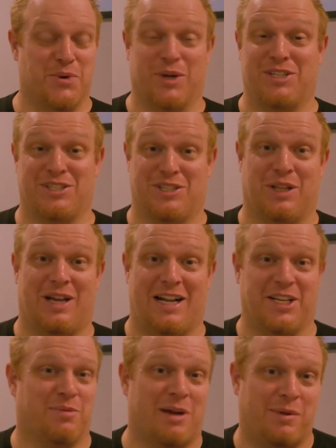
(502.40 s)
which is a
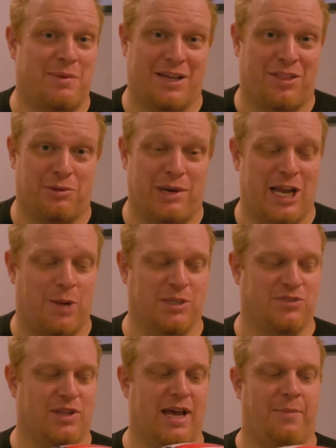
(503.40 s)
lot. You can probably buy 3
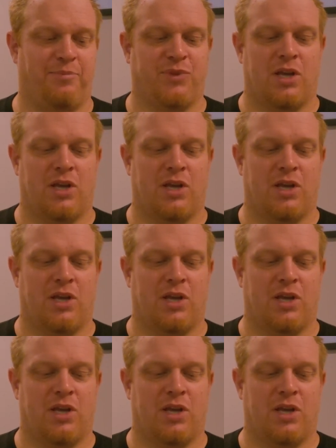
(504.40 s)
helmets for that.